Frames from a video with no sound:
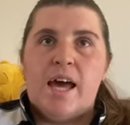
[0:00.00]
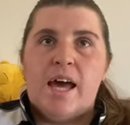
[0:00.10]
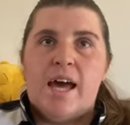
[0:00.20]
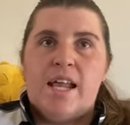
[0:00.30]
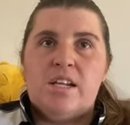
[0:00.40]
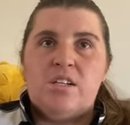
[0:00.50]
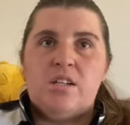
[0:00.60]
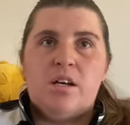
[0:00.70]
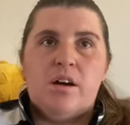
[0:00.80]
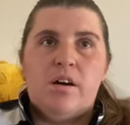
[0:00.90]
and
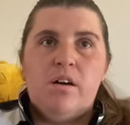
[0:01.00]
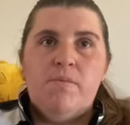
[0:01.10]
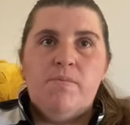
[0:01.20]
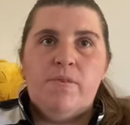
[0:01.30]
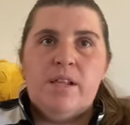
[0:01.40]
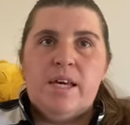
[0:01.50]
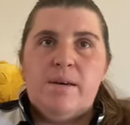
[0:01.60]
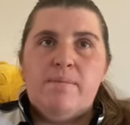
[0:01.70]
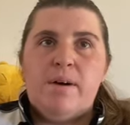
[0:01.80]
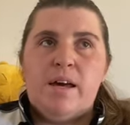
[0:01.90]
hopefully
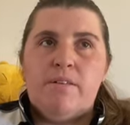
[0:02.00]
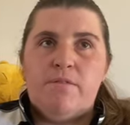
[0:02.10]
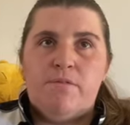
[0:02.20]
my